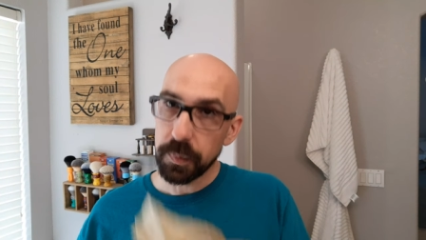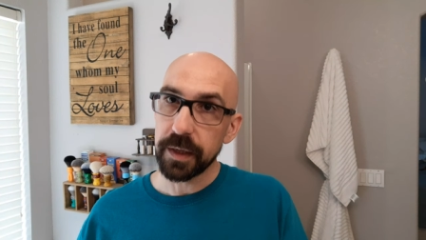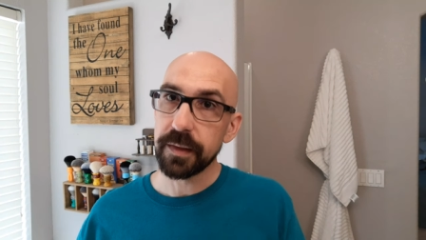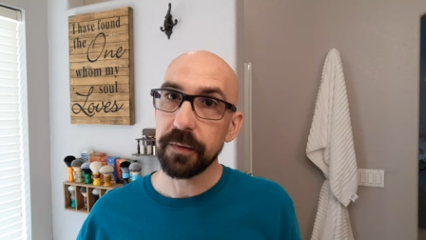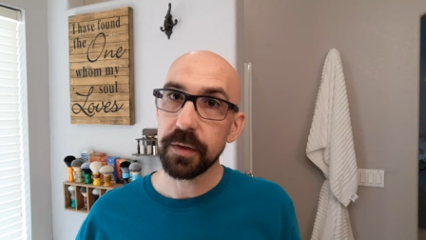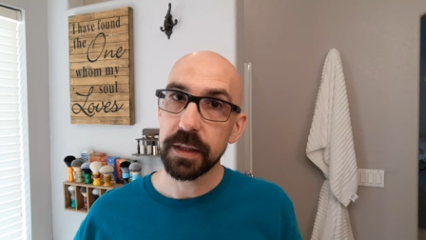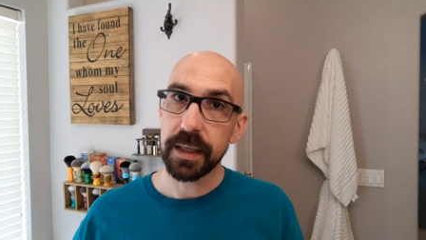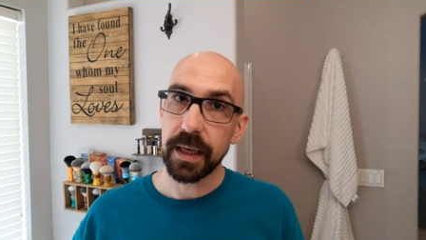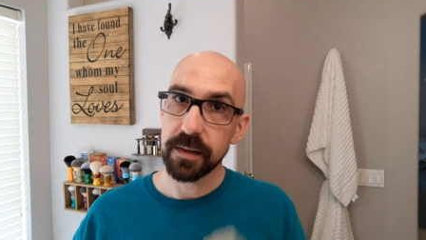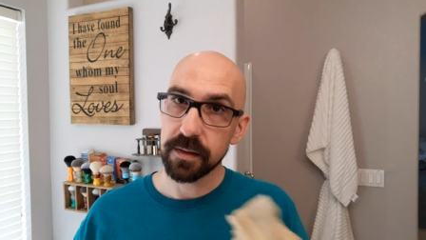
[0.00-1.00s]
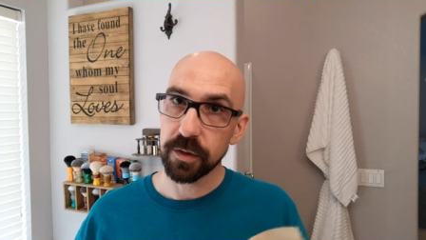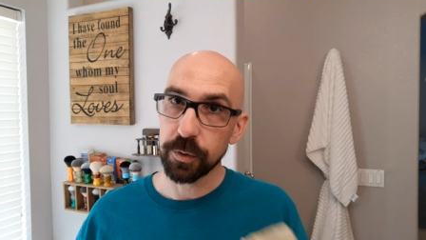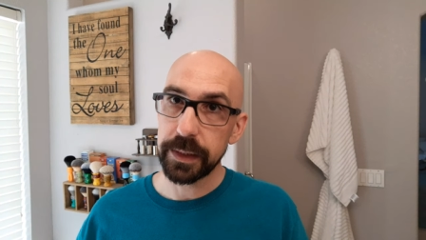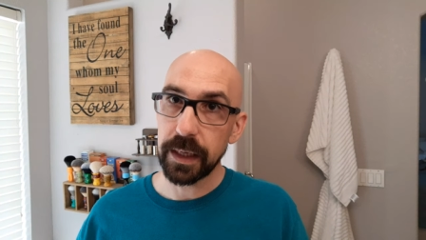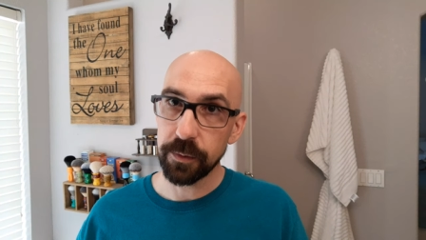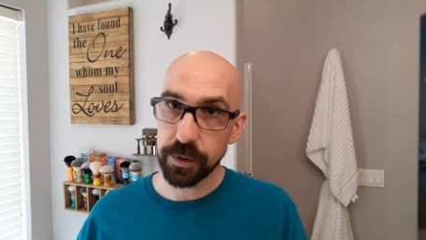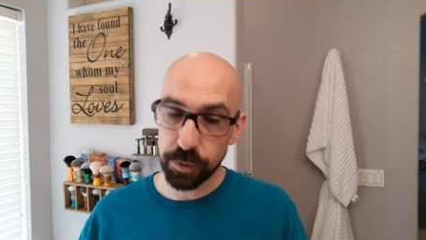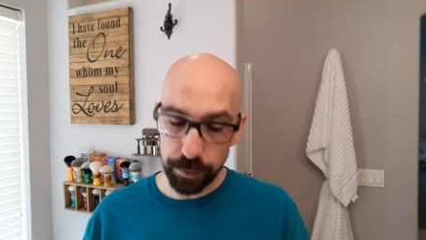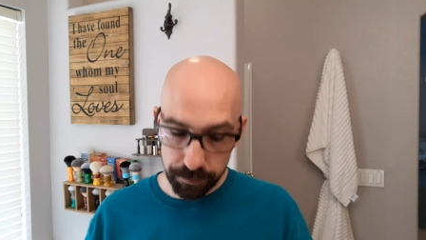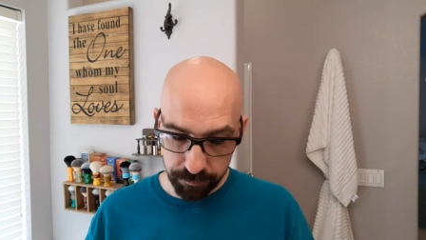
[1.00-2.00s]
But it definitely has the Green Irish
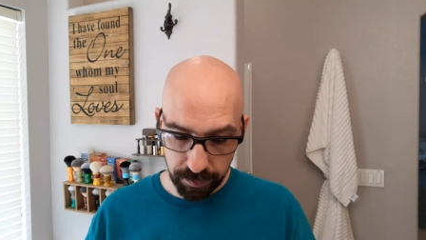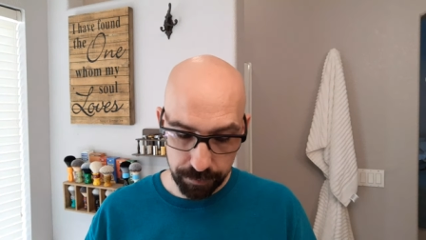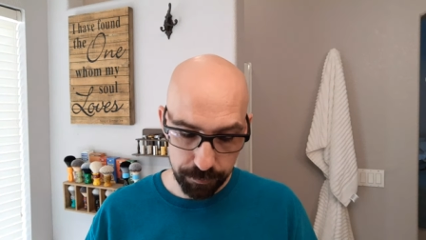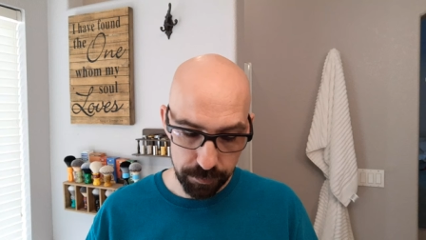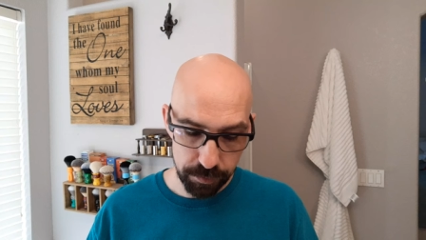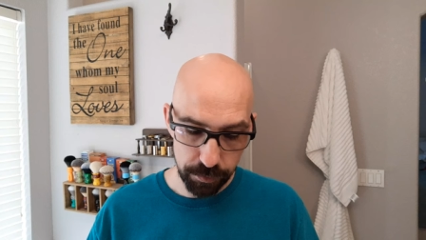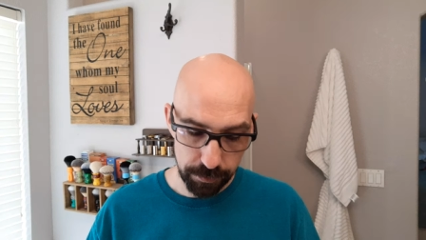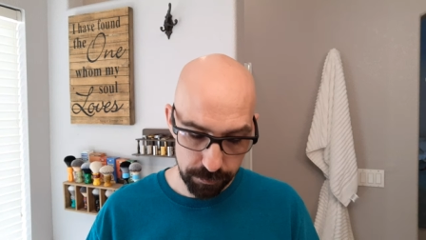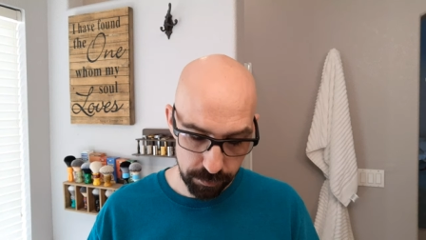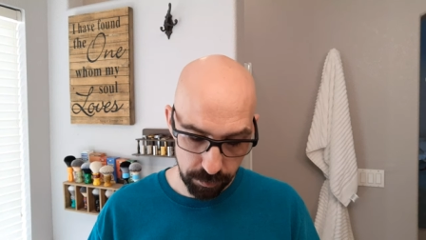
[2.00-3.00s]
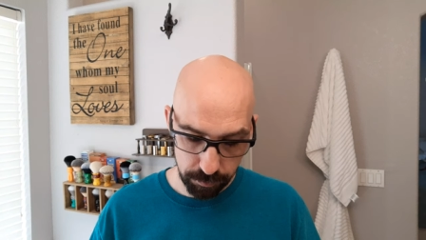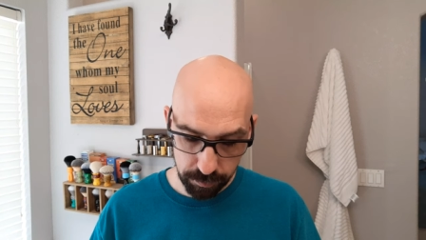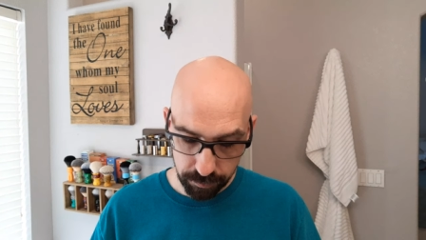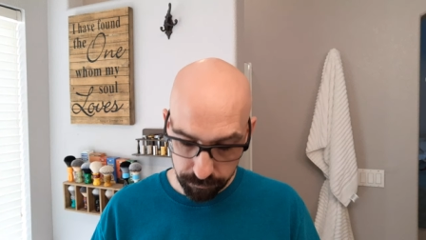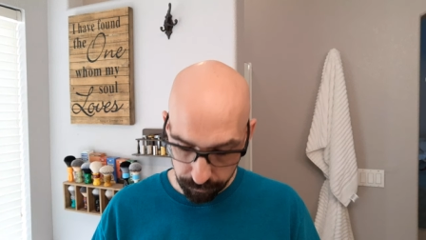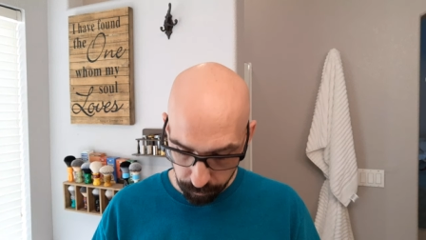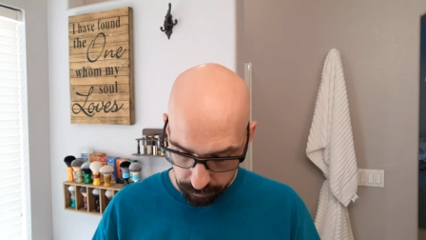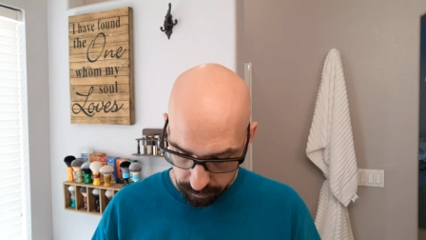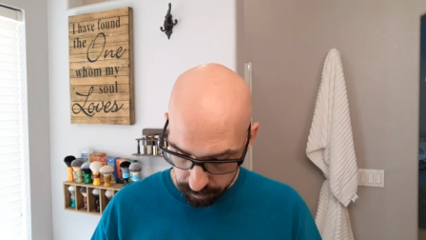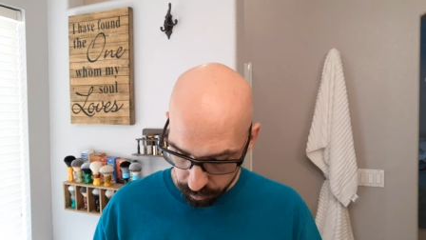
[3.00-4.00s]
Tweed vibe to it. So looking
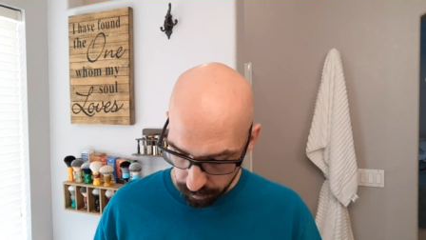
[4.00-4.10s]
forward to